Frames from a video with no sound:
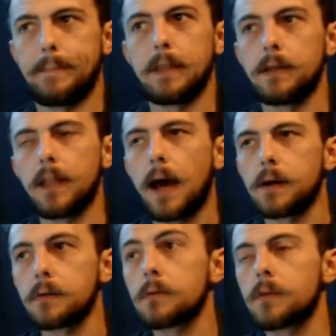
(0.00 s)
A lot
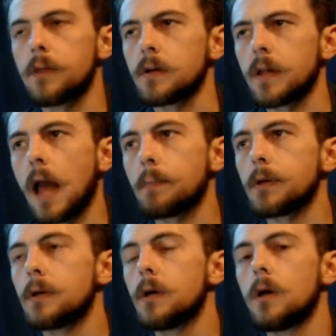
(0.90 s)
of things
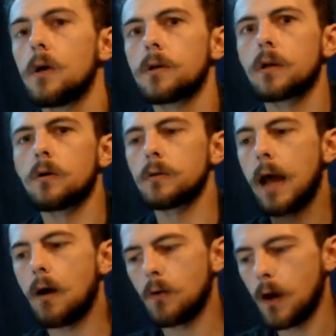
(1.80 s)
happened. So
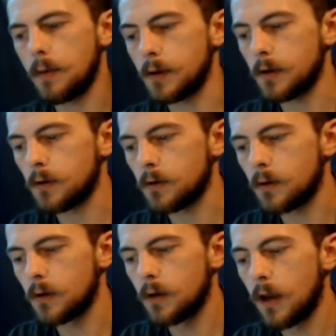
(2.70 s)
now I'm here,
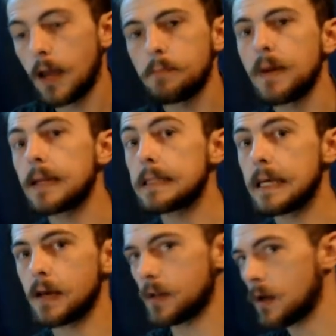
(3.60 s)
admittedly
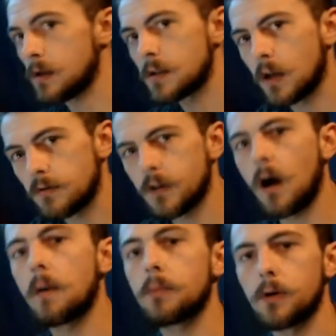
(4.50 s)
as a
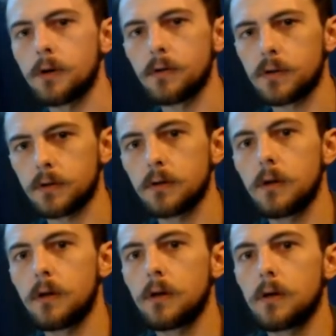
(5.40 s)
self-taught producer,
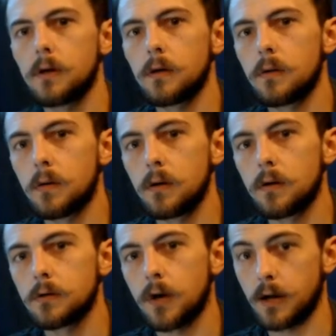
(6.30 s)

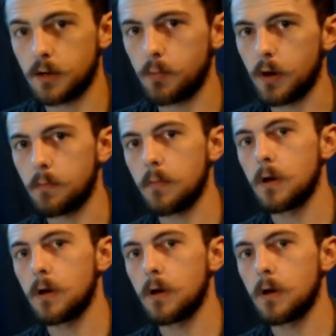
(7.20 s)
trying to bring